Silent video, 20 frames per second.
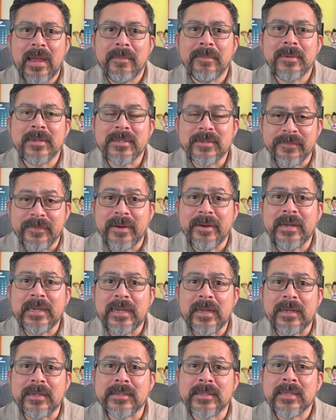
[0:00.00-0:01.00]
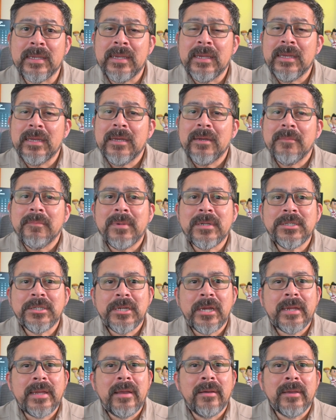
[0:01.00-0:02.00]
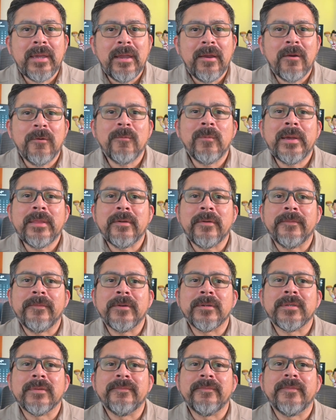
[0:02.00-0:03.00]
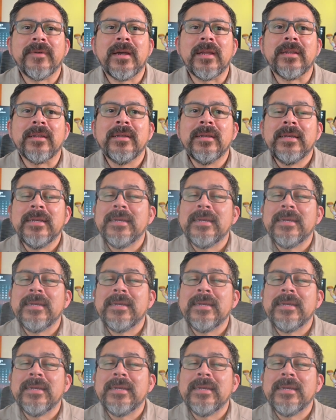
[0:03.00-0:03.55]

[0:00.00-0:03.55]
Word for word: app is very nice. But check out Carrot Weather for some fun.